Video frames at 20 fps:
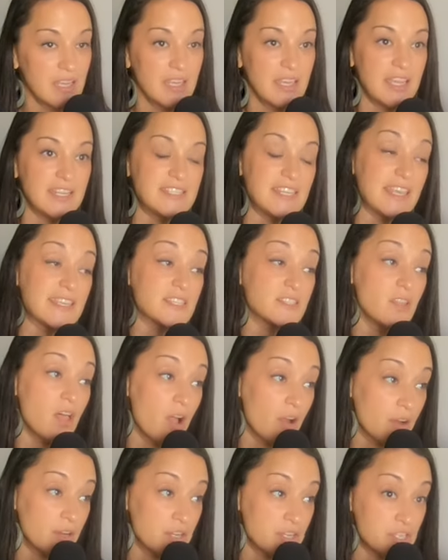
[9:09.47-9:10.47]
It takes
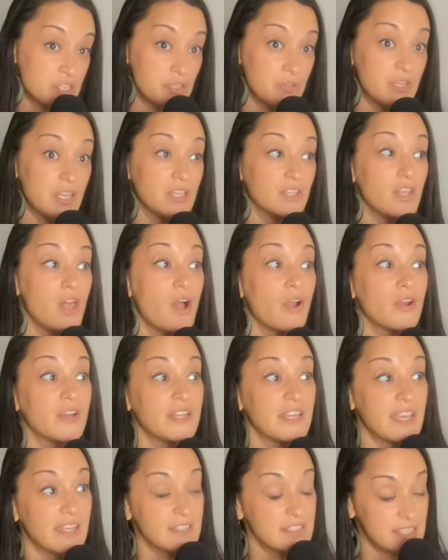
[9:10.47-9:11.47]
longer to shoot it, longer
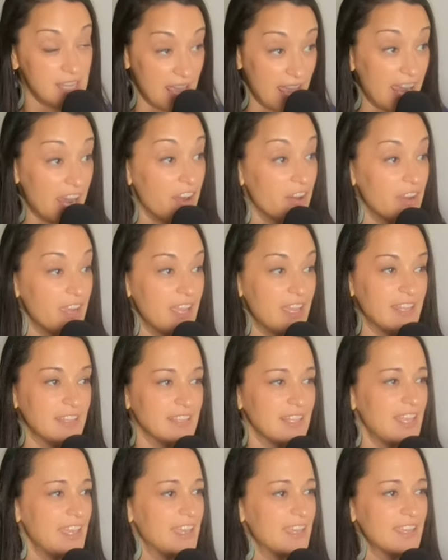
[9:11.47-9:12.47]
to get to air it.
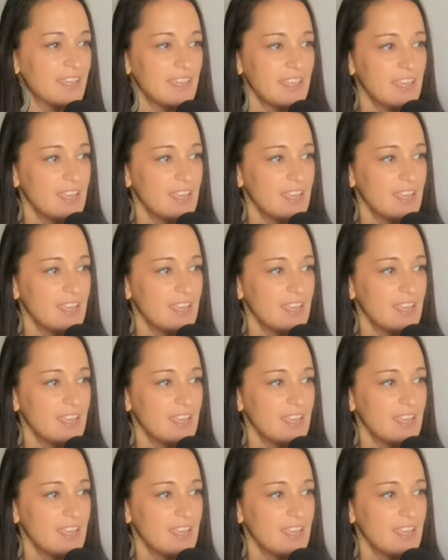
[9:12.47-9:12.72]
Like